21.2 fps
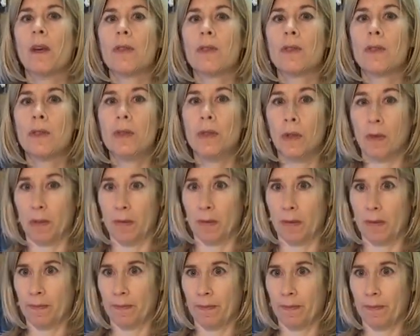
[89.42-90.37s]

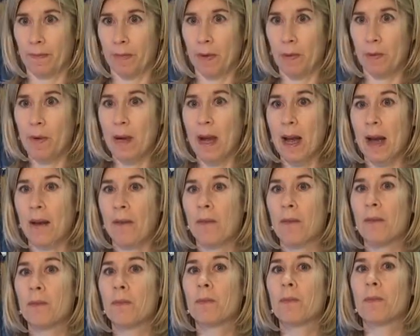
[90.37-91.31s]
Soon. Okay. We
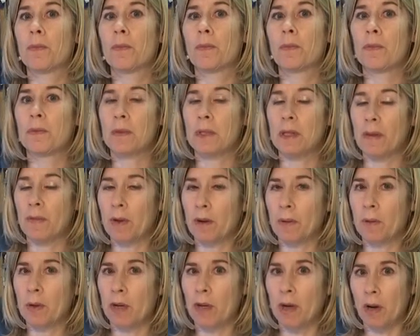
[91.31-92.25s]
have
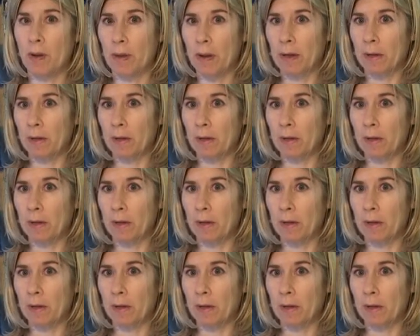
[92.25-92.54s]
specific procurement